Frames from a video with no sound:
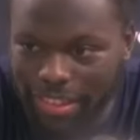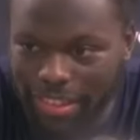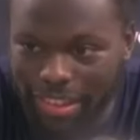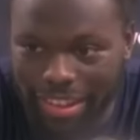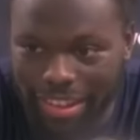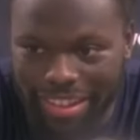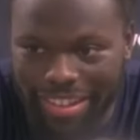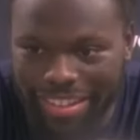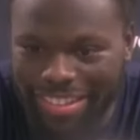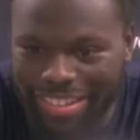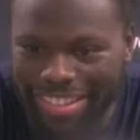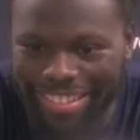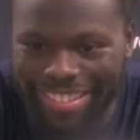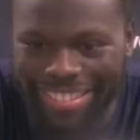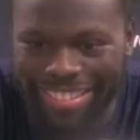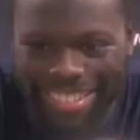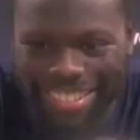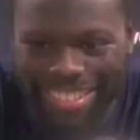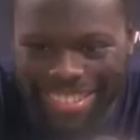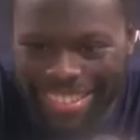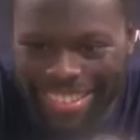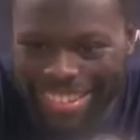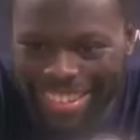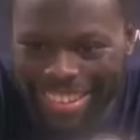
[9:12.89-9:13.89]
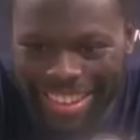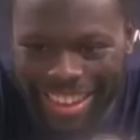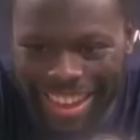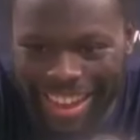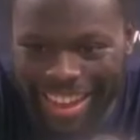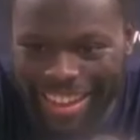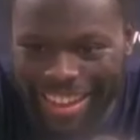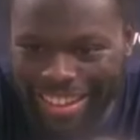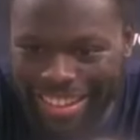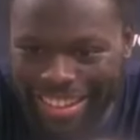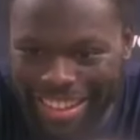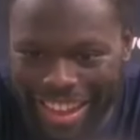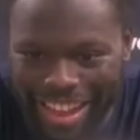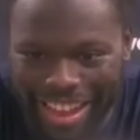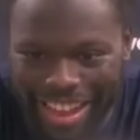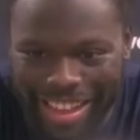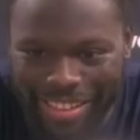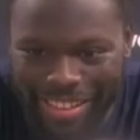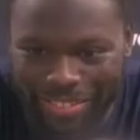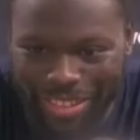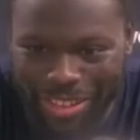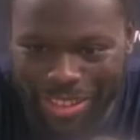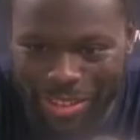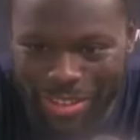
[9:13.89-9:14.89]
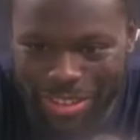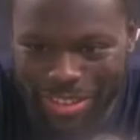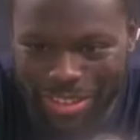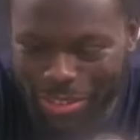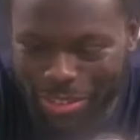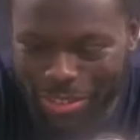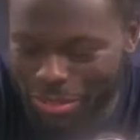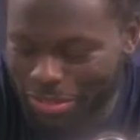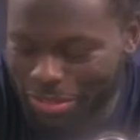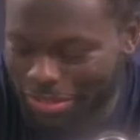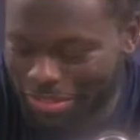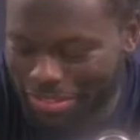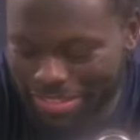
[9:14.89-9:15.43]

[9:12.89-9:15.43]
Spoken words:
Yeah. Right? I had no clue.